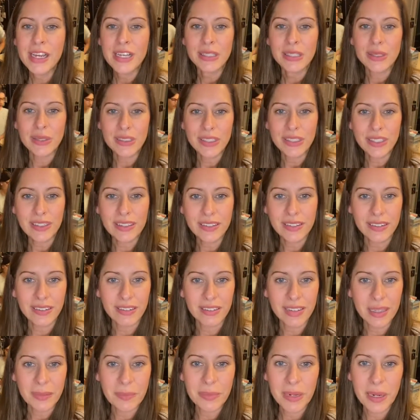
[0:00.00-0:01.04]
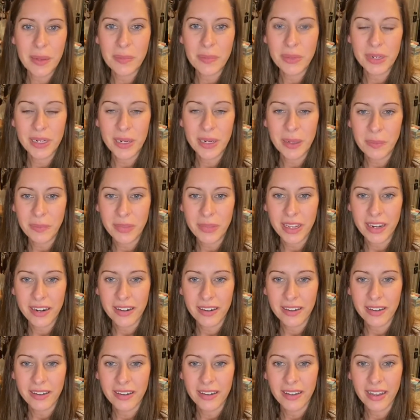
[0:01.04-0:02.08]
So I took a little clip and I put it up
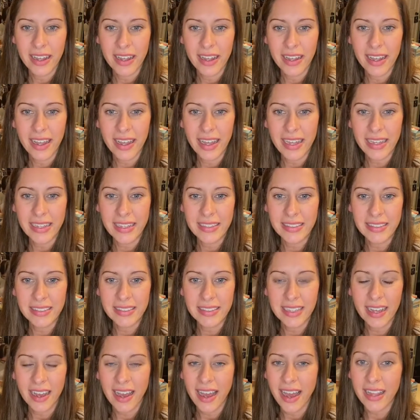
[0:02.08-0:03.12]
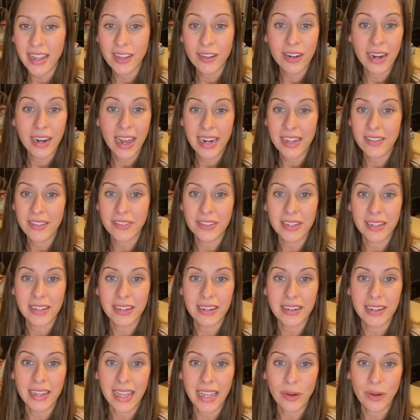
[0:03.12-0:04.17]
there, and I could not
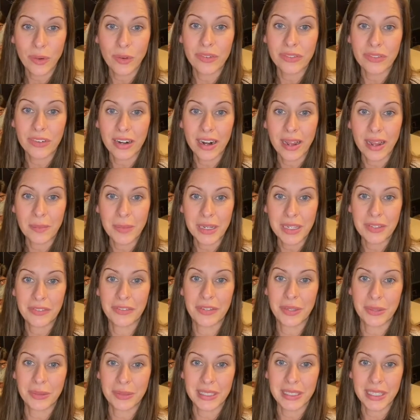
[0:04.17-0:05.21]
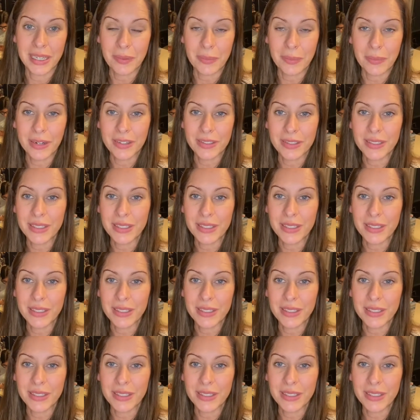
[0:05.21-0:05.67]
even get over how many views there were.